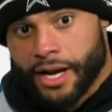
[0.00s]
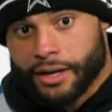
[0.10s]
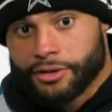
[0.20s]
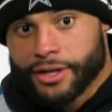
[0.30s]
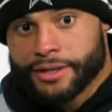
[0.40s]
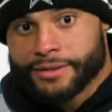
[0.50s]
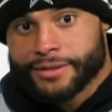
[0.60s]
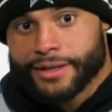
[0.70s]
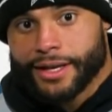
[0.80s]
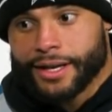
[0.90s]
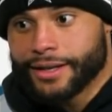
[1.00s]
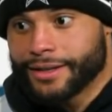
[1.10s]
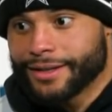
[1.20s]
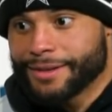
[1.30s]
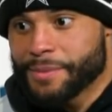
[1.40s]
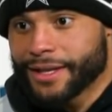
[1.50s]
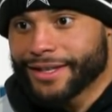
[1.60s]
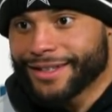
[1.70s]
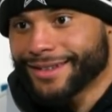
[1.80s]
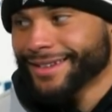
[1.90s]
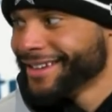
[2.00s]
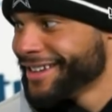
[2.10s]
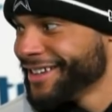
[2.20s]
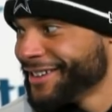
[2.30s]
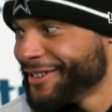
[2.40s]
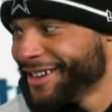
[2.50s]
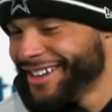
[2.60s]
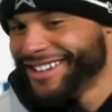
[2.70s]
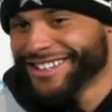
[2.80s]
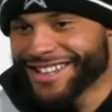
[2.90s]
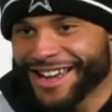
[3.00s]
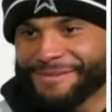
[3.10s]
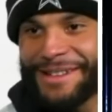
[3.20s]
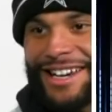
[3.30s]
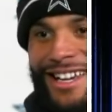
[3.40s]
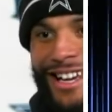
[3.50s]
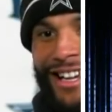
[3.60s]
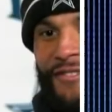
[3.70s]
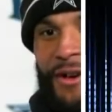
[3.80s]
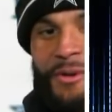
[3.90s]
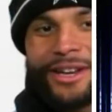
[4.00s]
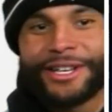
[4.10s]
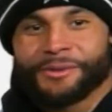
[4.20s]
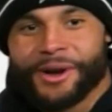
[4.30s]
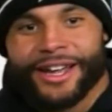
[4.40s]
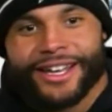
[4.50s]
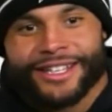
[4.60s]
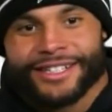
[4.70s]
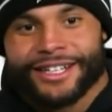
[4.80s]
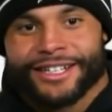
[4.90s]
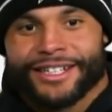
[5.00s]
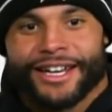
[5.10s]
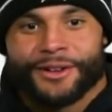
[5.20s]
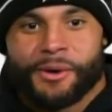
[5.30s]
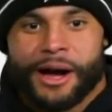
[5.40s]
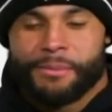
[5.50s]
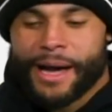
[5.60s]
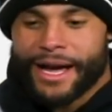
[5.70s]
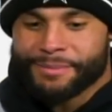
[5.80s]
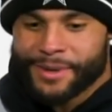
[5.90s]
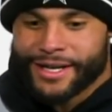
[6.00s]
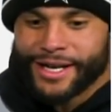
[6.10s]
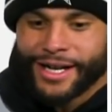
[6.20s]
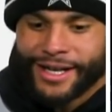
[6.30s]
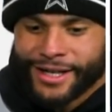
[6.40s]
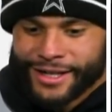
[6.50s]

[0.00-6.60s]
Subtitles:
I agree. Yeah. I mean, if I wasn't in one, I guess I could have done it a while back. But,